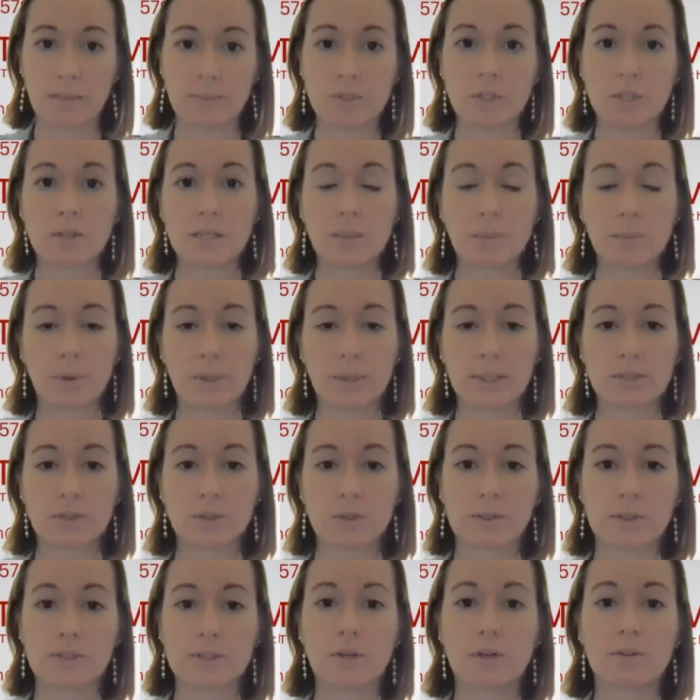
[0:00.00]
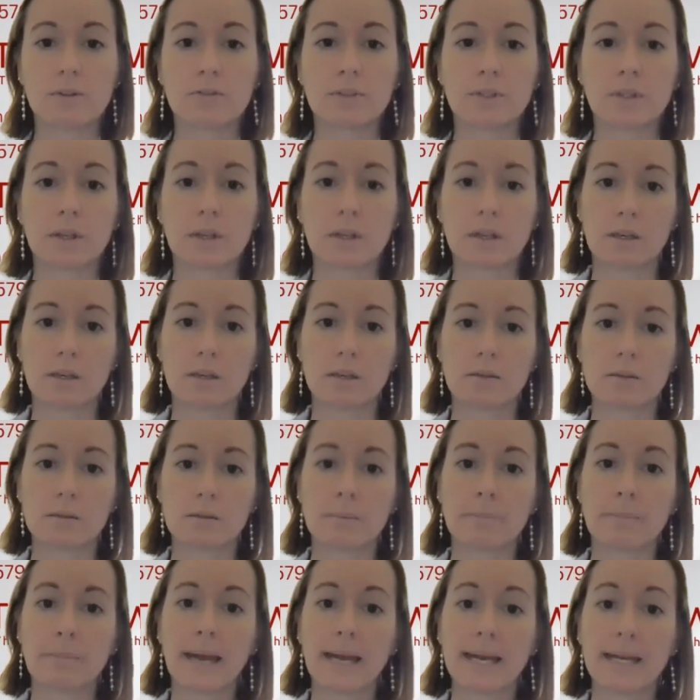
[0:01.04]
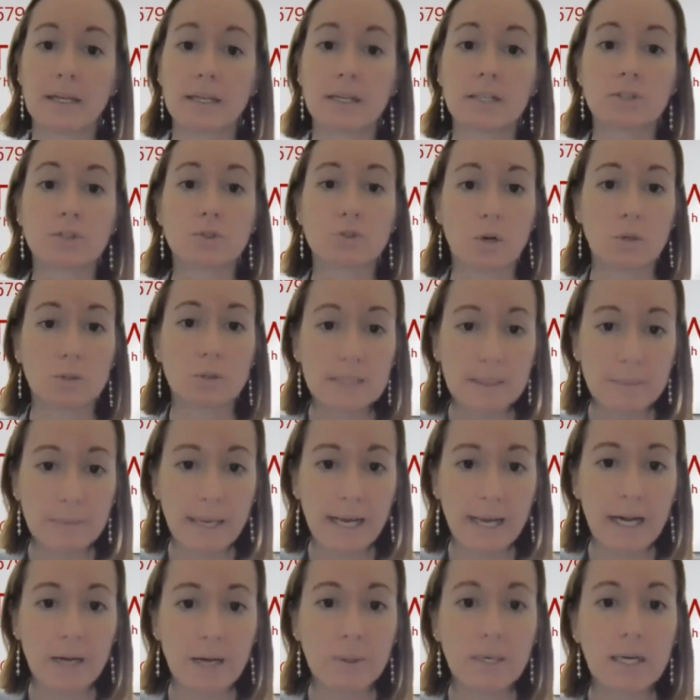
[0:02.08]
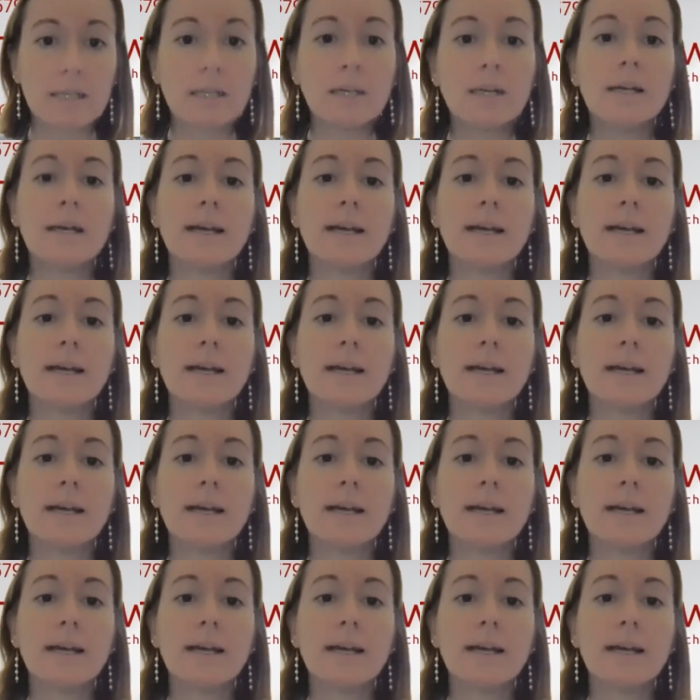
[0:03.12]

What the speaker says: So the appointer is often the main controlling power.